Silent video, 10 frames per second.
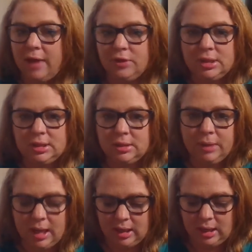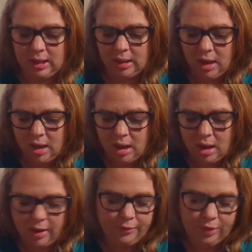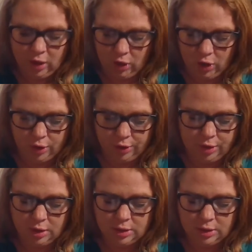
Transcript: ever since the beginning of the earth.